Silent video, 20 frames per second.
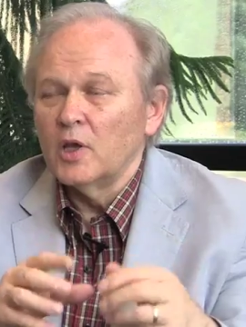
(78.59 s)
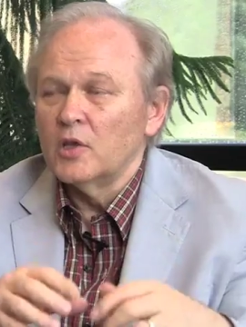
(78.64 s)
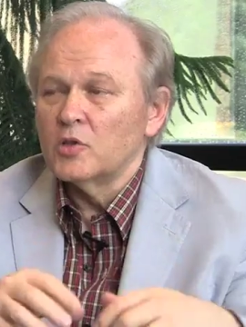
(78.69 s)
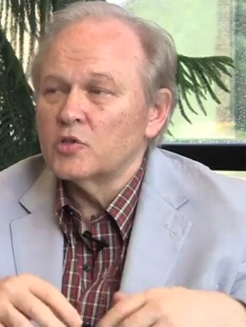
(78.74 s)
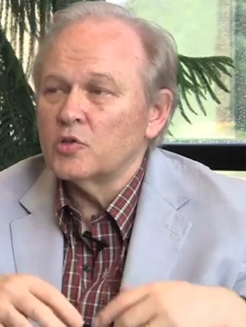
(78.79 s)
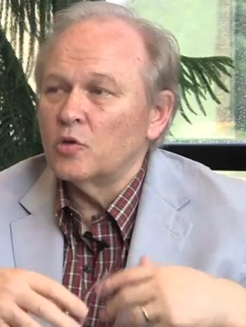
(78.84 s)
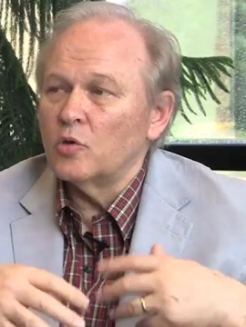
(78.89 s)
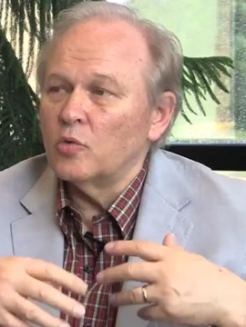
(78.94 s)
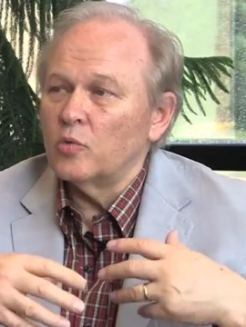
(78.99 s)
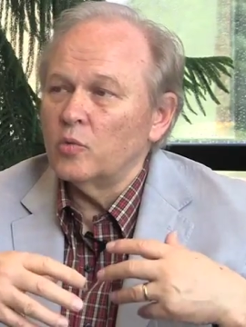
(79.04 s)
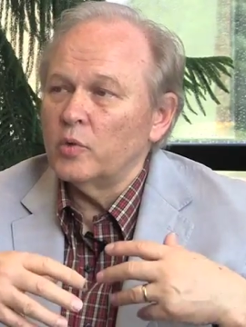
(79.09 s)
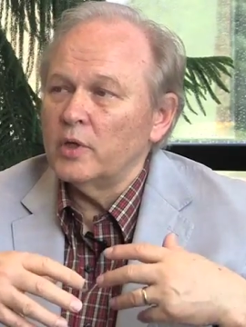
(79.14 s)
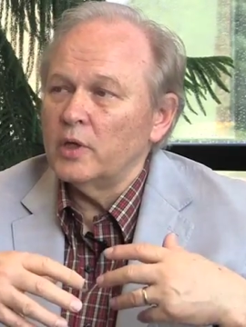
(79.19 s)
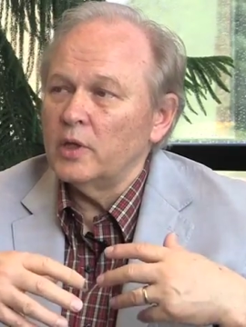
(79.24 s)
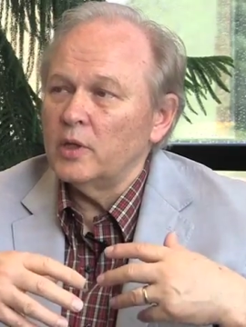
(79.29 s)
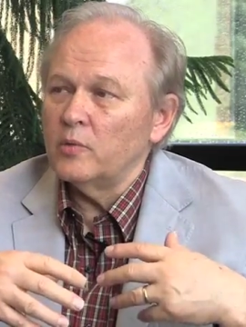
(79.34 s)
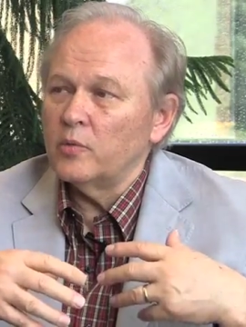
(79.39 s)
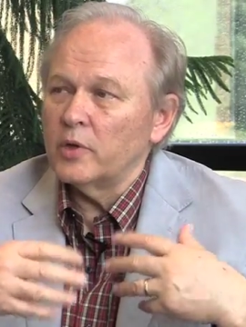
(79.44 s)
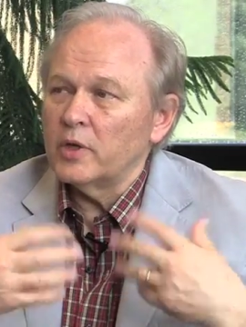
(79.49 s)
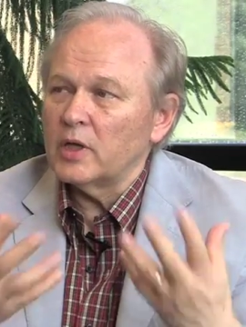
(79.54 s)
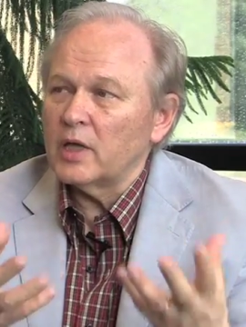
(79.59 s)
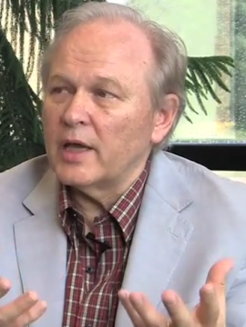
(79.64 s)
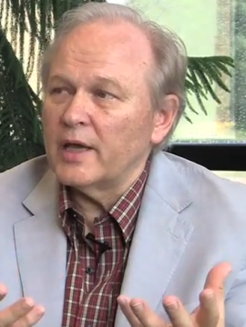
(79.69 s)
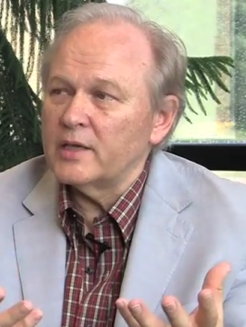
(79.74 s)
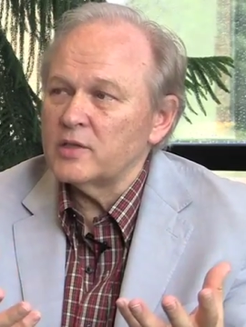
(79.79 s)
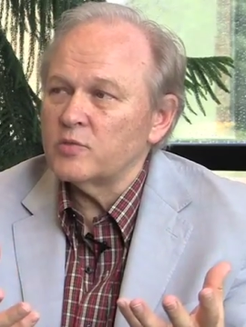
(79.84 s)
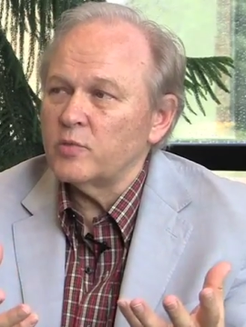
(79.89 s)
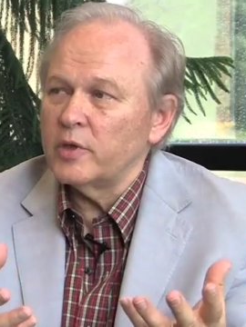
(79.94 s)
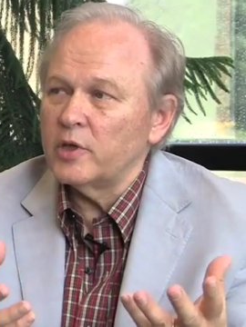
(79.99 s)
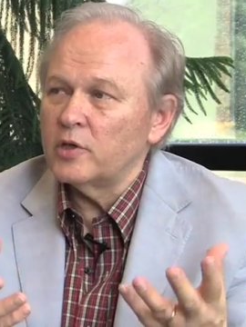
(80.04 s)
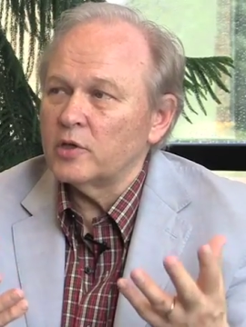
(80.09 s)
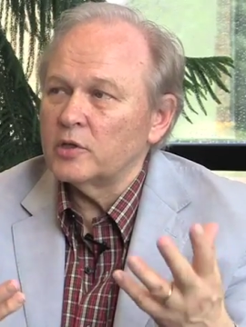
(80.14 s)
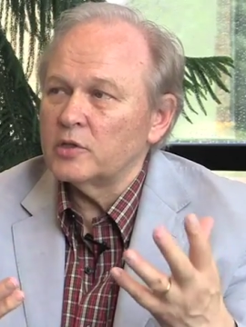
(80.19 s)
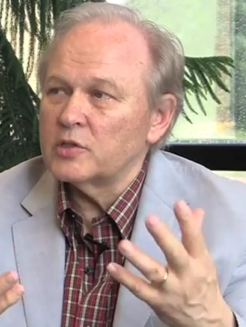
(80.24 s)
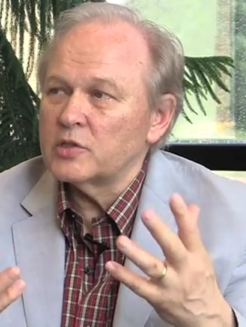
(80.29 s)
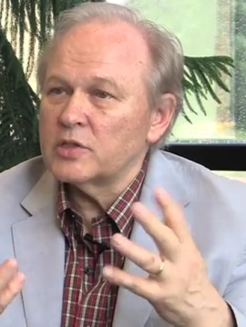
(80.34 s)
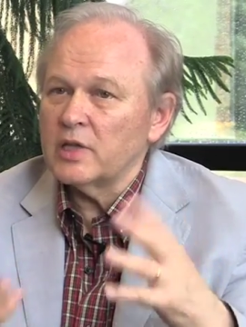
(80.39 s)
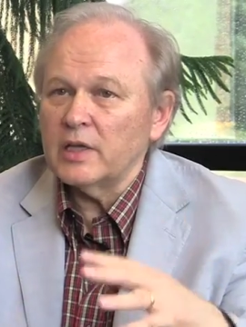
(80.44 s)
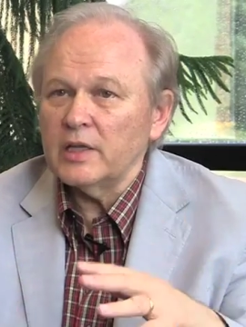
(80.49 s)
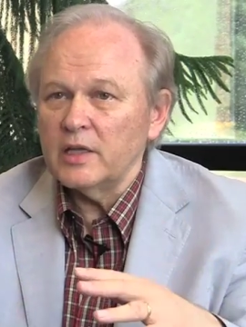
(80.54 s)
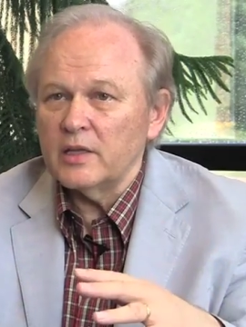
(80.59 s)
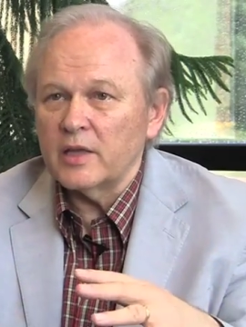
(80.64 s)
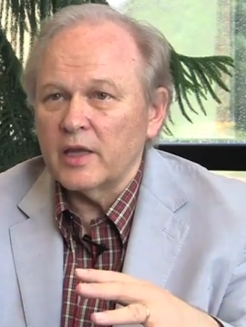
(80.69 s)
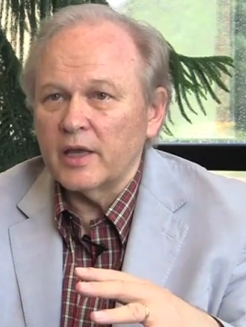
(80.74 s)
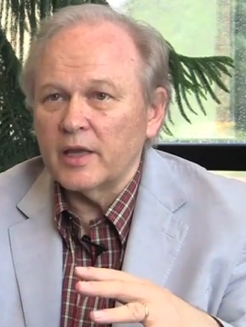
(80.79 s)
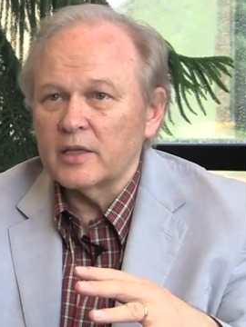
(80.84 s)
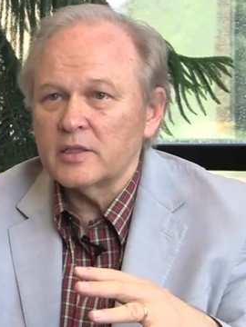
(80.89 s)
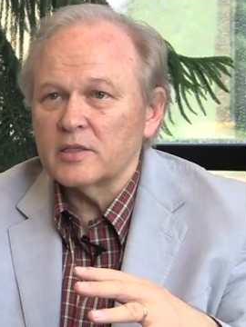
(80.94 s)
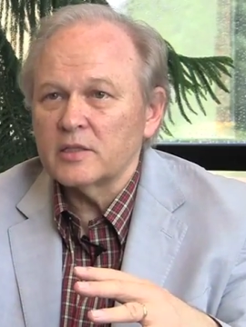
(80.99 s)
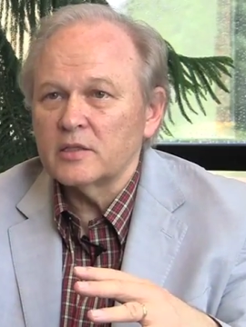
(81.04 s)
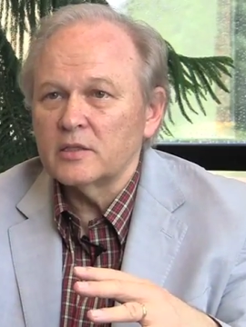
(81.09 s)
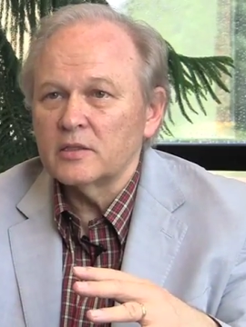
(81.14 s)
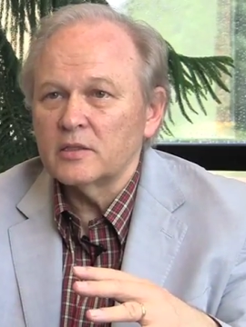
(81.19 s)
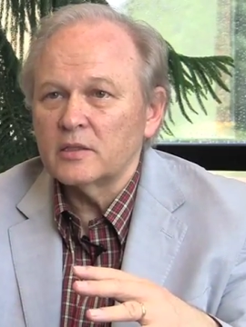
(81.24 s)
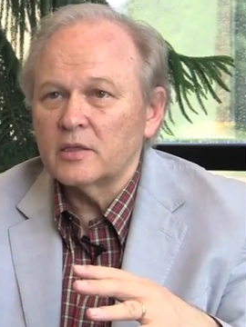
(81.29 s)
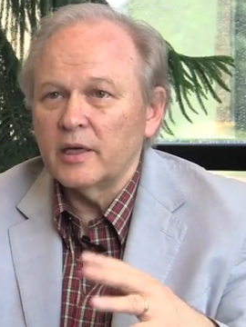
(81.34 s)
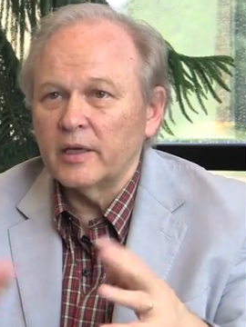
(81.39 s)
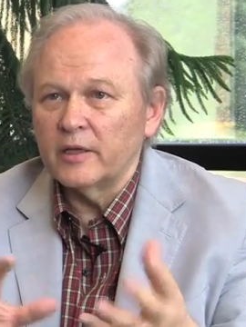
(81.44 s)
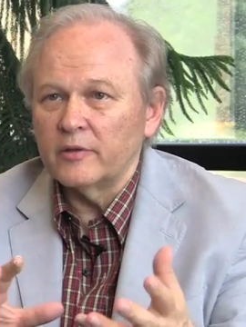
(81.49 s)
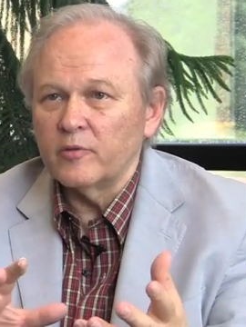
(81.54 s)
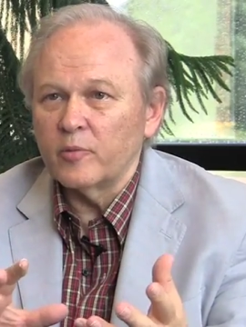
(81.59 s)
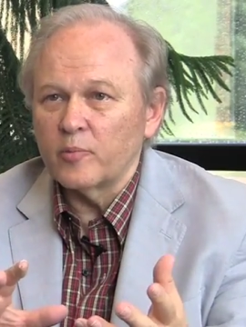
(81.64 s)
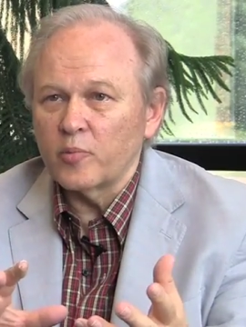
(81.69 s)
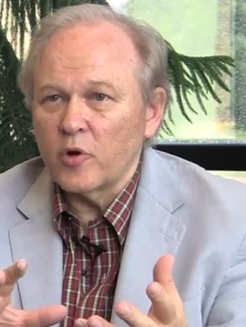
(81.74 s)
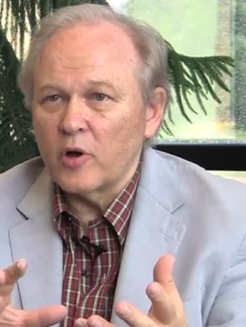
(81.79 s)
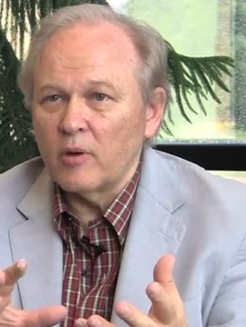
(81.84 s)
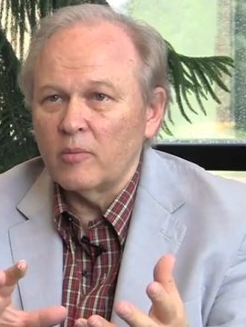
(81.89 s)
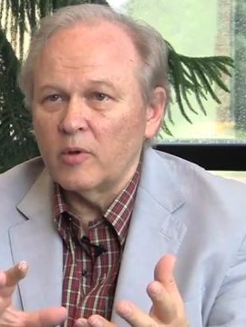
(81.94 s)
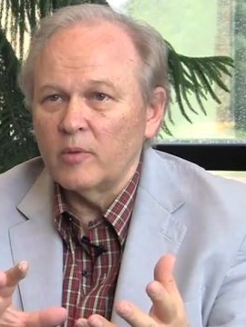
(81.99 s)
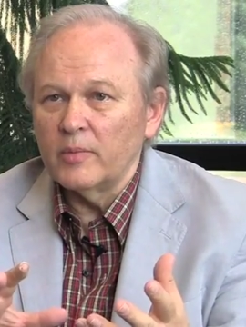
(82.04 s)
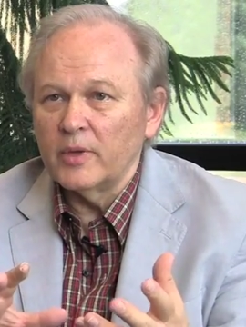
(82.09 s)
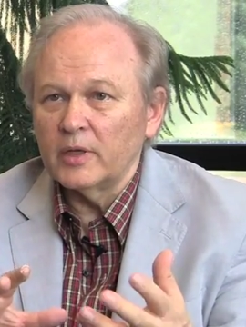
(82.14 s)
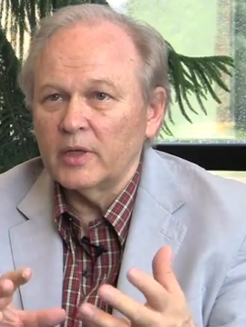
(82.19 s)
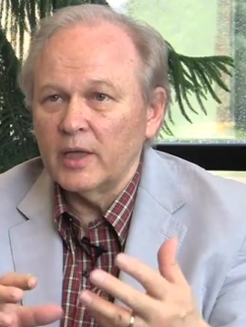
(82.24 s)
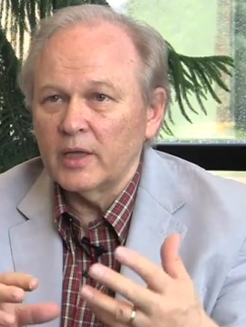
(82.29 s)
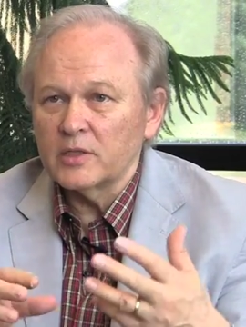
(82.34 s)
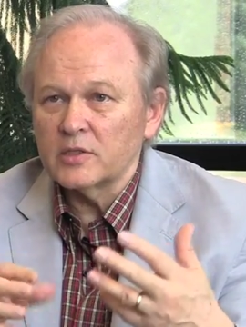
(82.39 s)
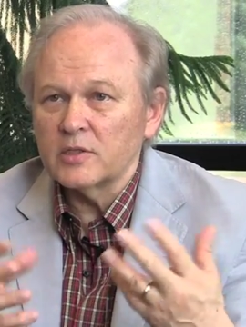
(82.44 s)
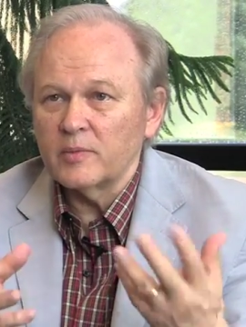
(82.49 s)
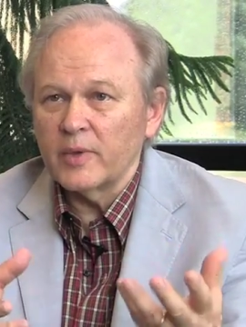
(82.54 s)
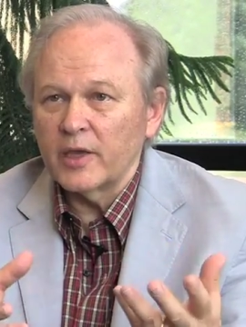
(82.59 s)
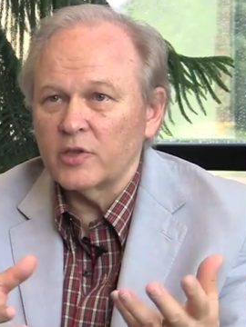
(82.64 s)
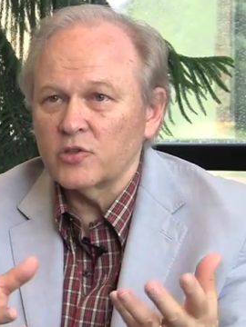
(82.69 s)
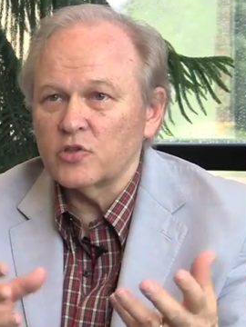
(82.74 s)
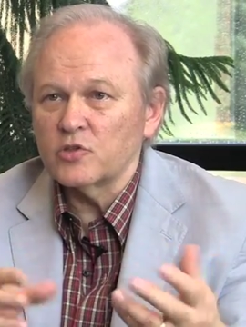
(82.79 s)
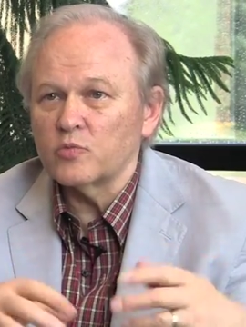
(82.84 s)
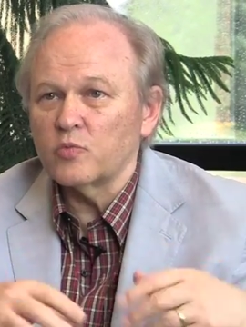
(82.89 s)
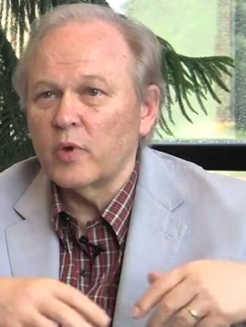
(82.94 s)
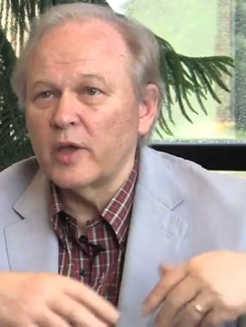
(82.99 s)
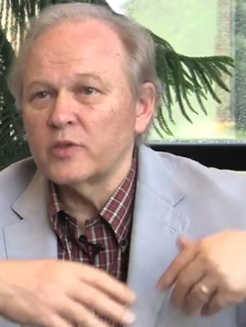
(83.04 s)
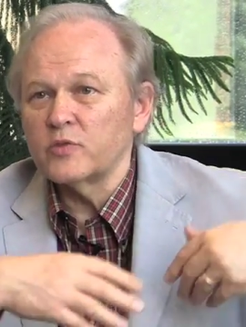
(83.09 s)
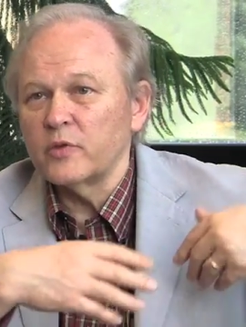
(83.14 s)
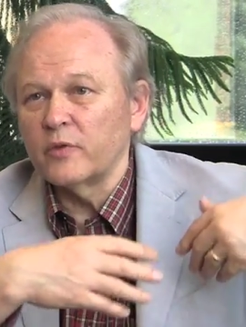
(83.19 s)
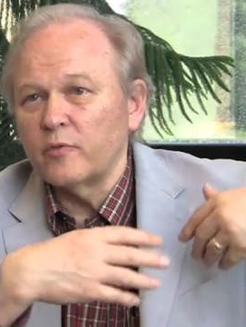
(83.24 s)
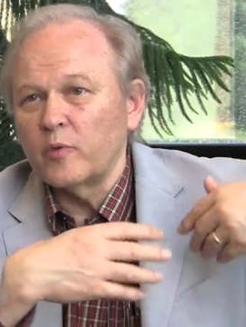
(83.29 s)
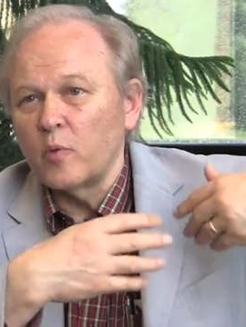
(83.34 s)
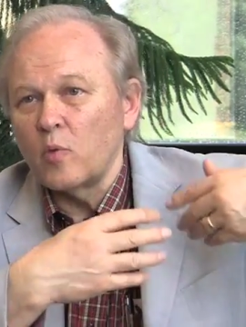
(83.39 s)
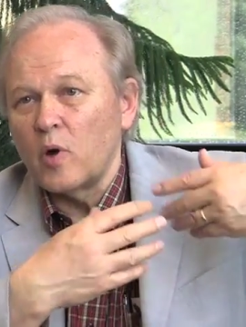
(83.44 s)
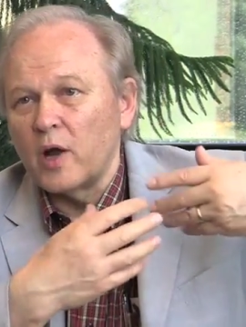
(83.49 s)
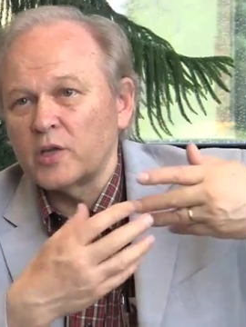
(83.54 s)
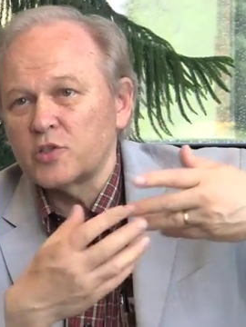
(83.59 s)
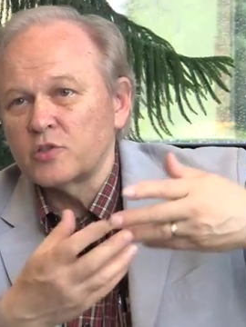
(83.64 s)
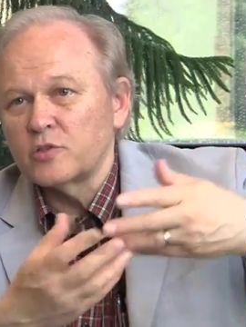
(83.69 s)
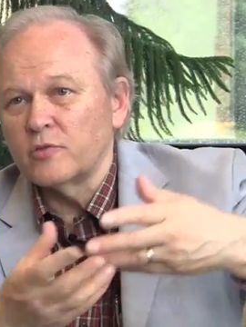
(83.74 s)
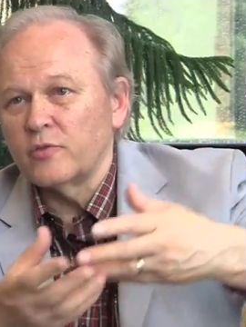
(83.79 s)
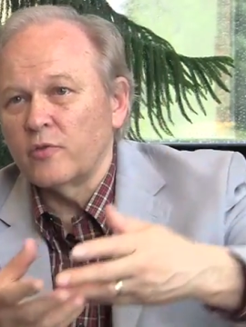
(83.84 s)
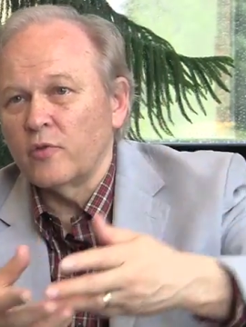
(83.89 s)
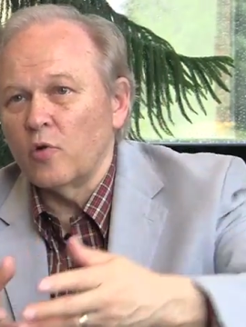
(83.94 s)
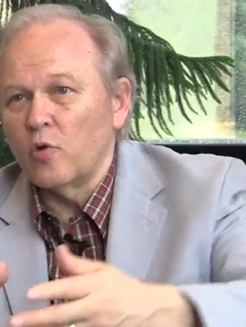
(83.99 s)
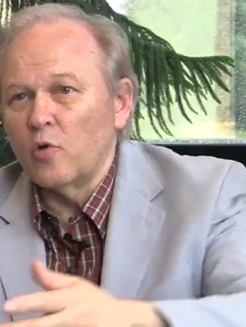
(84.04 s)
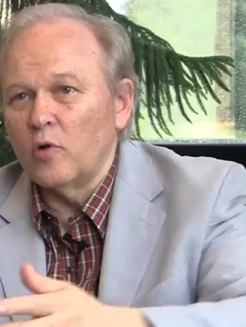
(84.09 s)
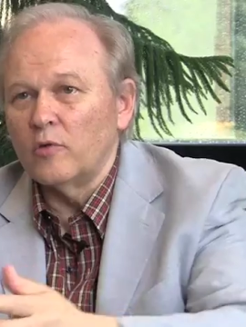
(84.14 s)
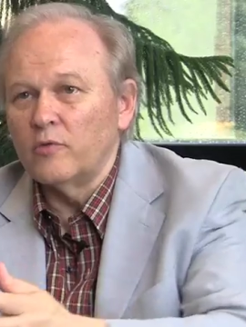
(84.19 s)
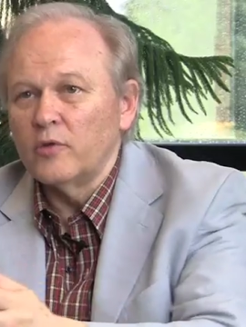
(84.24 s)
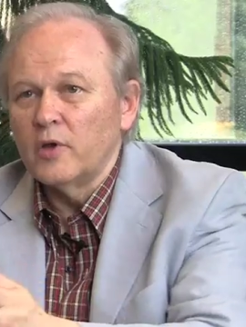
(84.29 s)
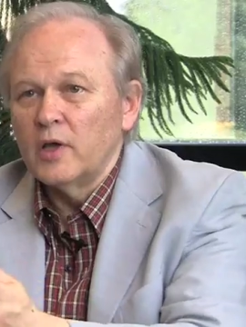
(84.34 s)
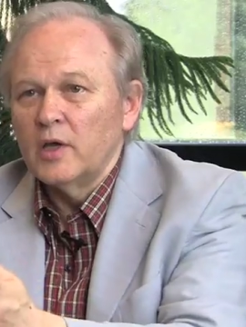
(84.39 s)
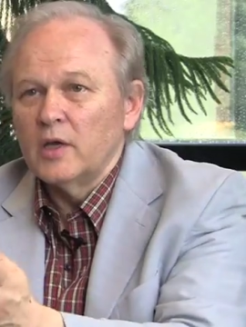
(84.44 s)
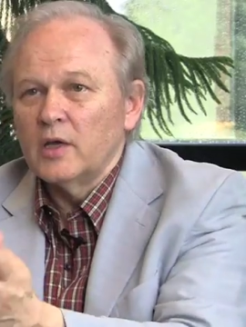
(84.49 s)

So we realized we could study that kind of a problem and get some answers if we watch the flow of